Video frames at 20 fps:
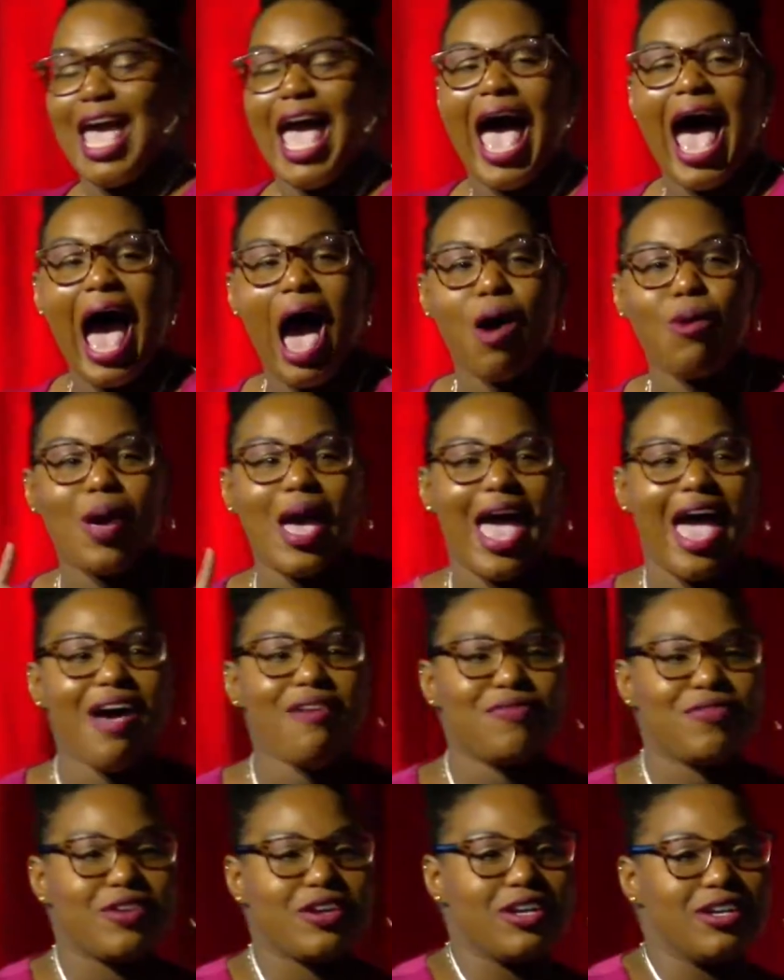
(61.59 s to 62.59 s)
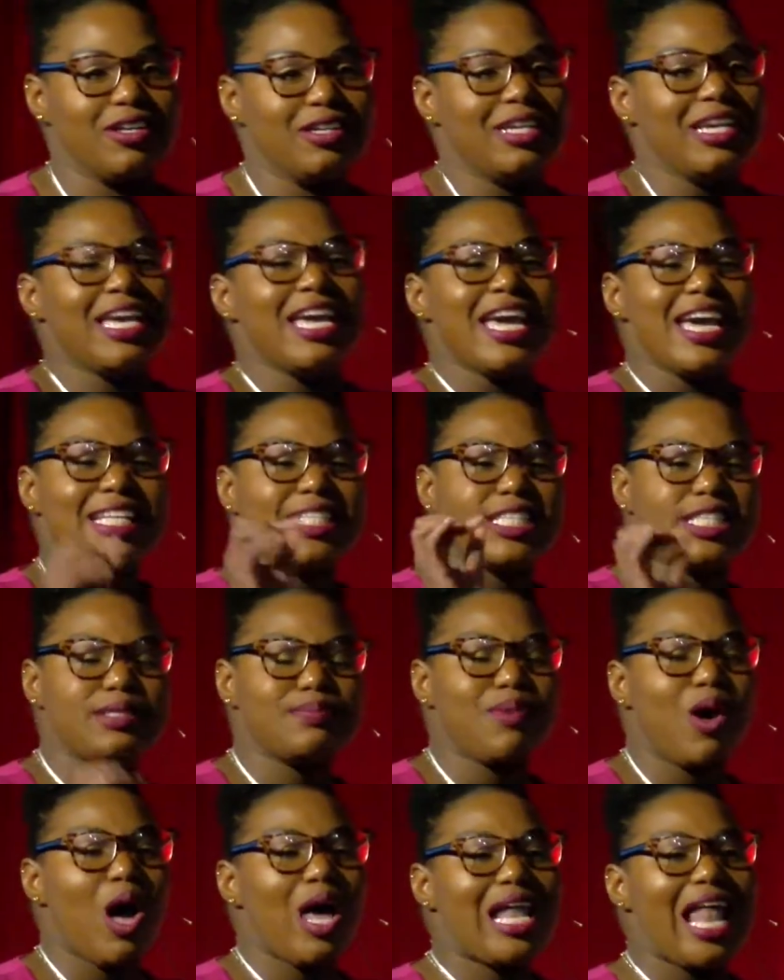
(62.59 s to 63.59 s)
However, it's
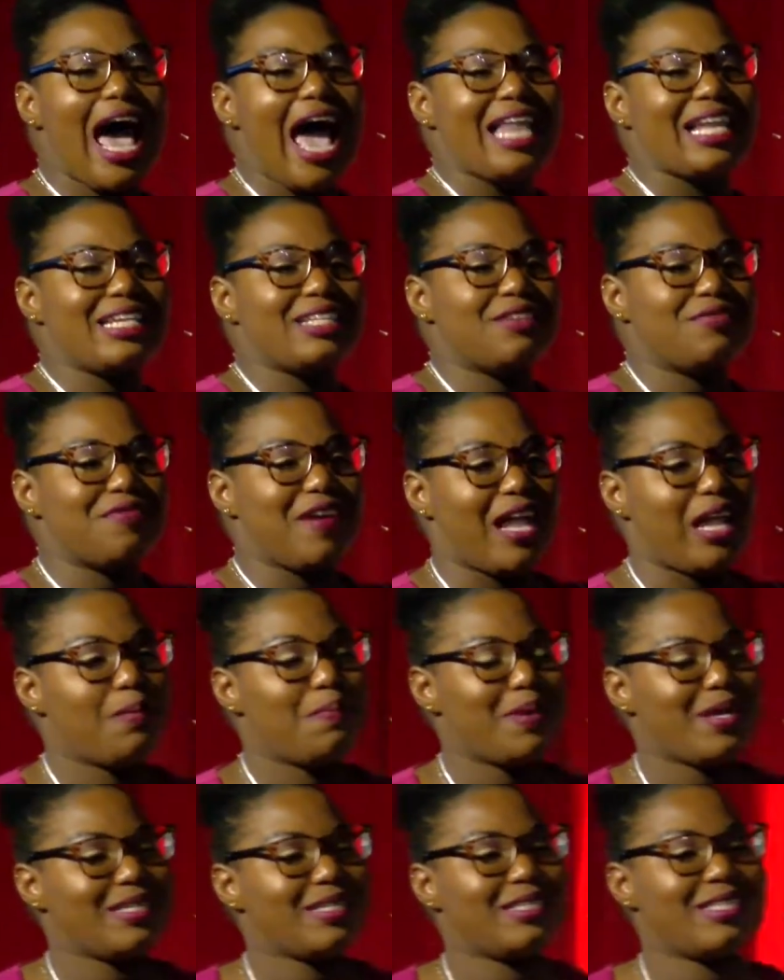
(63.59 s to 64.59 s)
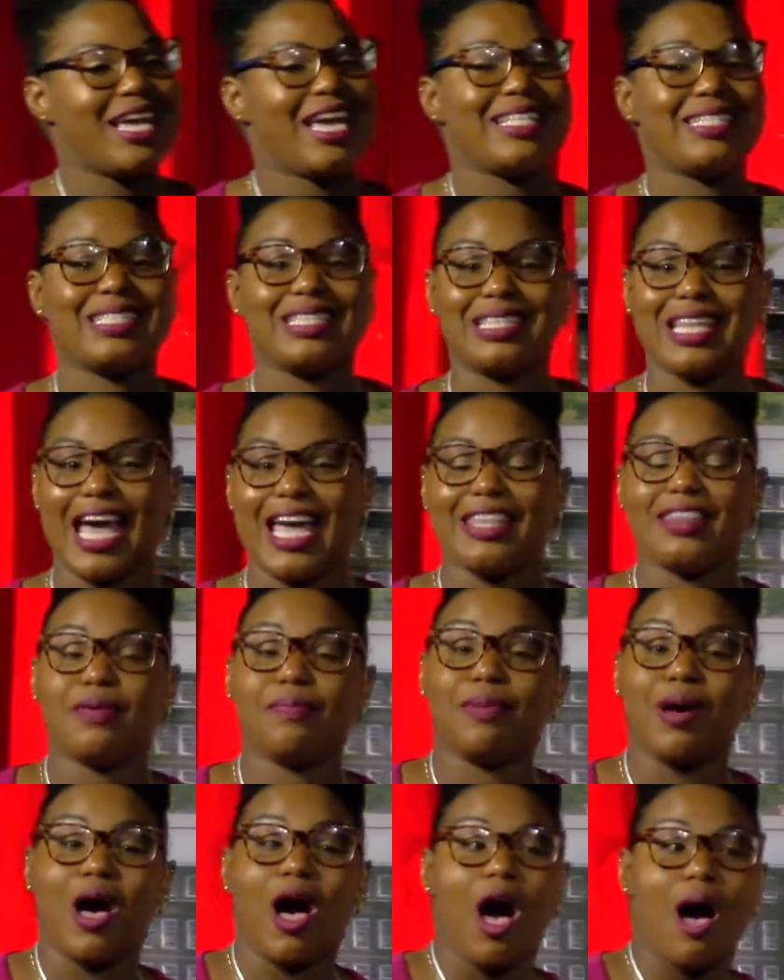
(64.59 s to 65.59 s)
small island developing states like the
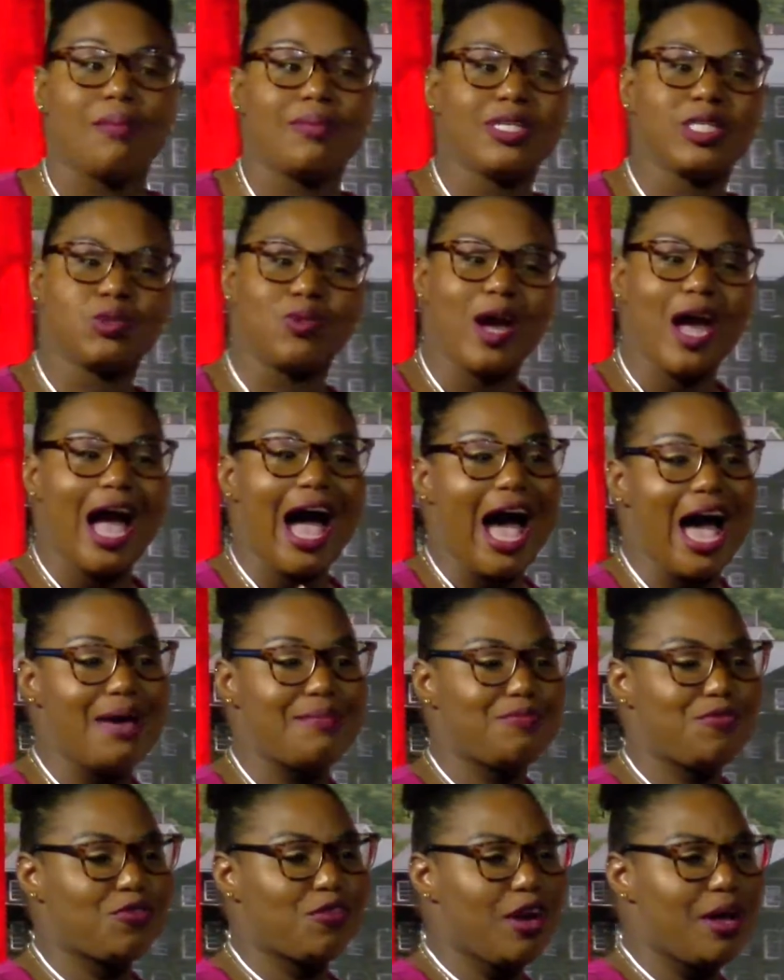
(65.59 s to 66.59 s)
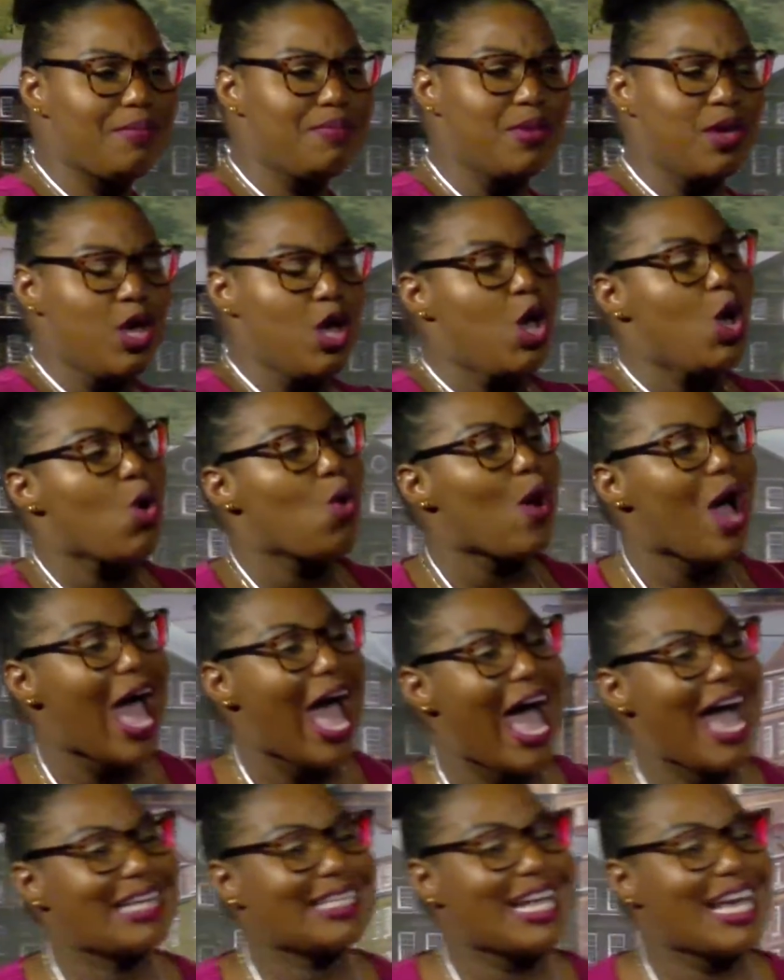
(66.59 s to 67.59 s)
Bahamas, where I'm from, who
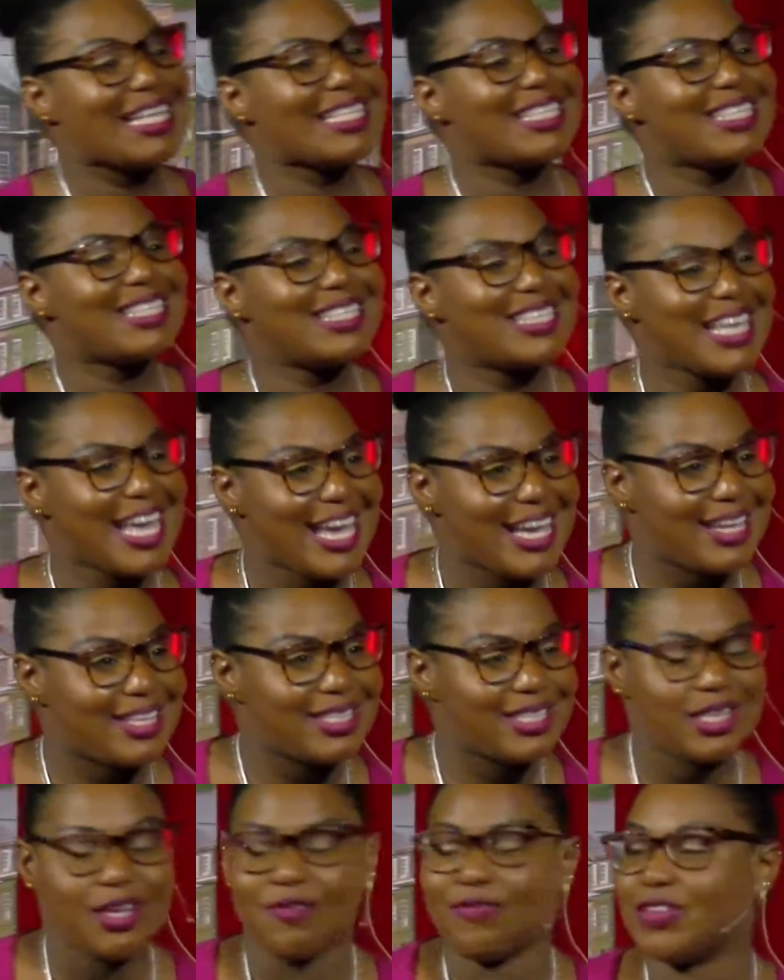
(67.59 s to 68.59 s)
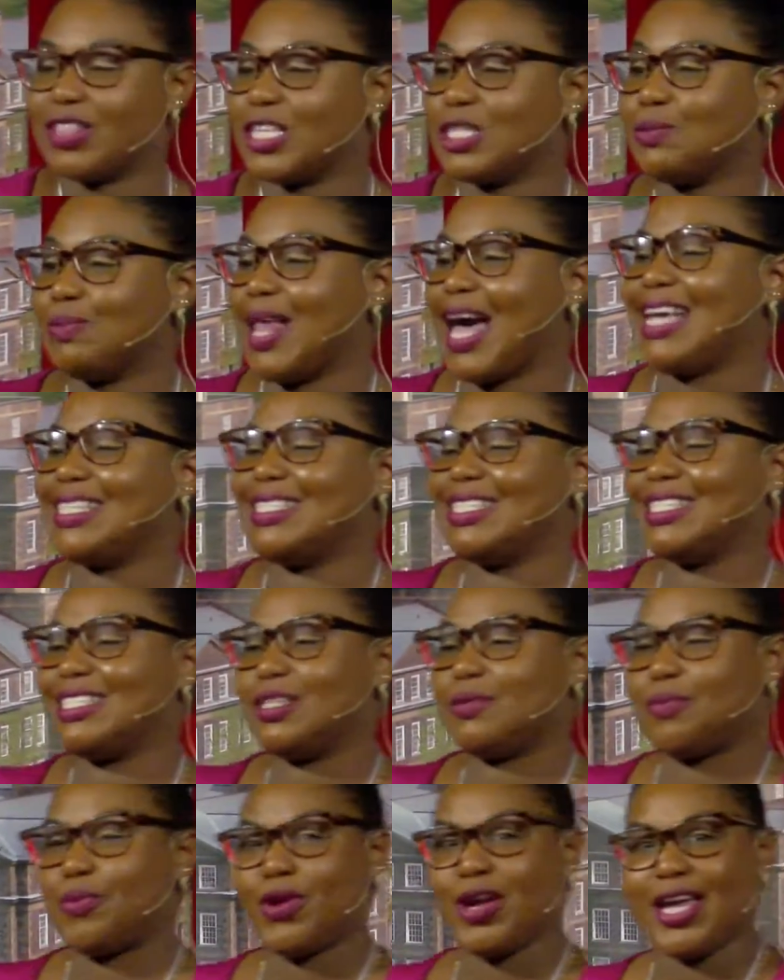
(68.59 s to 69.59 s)
act as sinks for this plastic
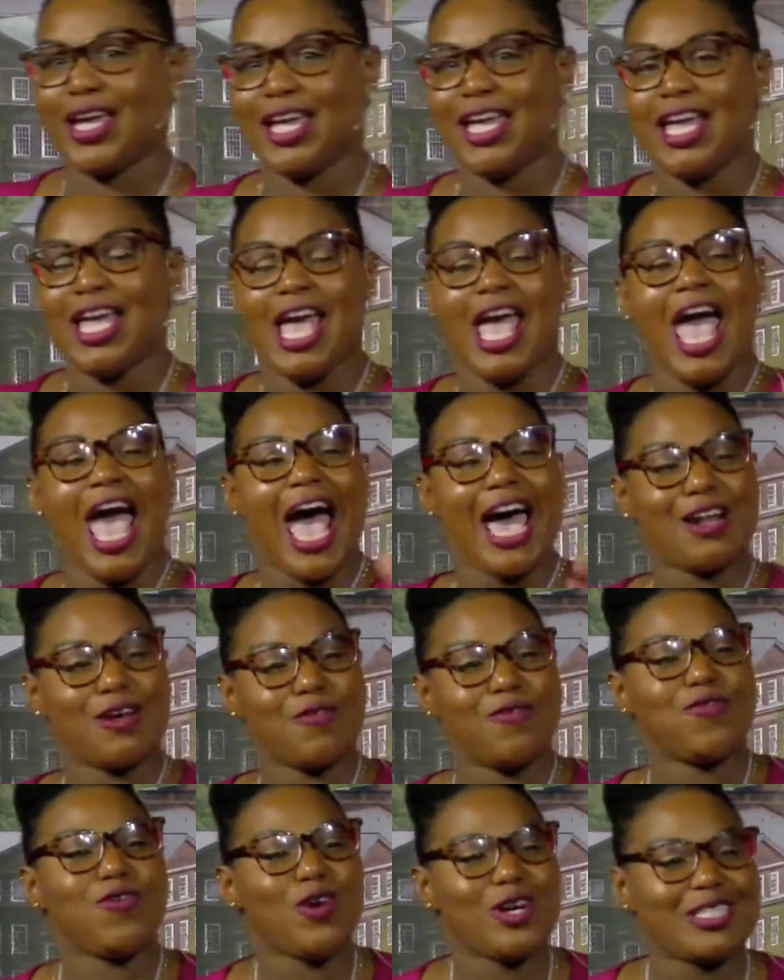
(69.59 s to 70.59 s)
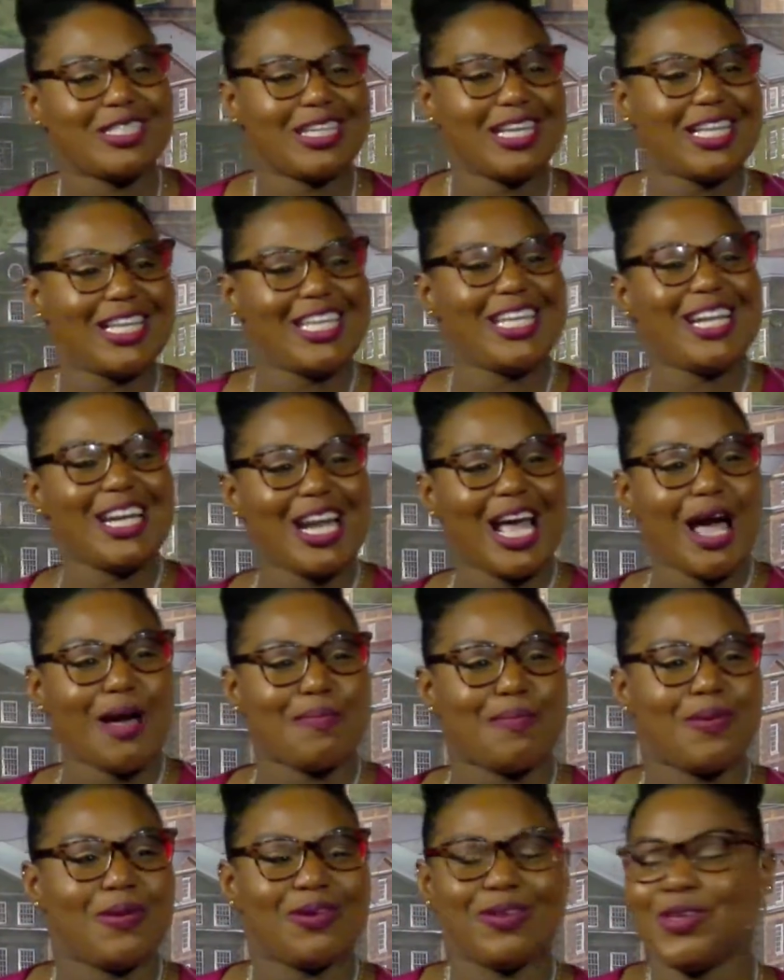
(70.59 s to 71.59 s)
debris and are forced to clean it
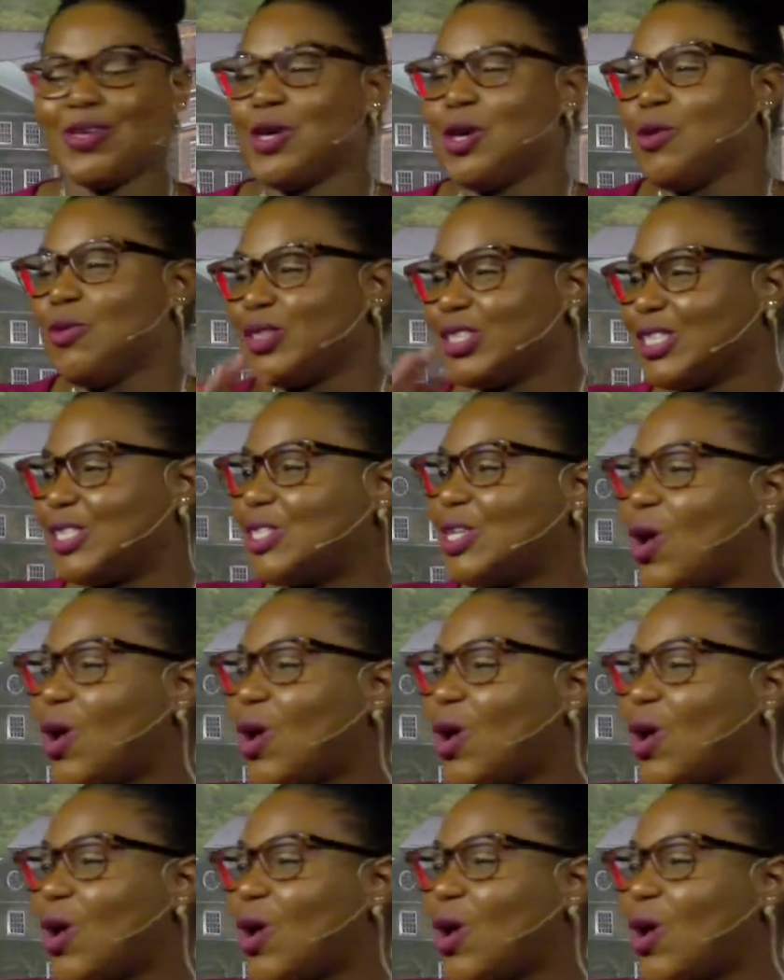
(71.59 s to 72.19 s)
up, which is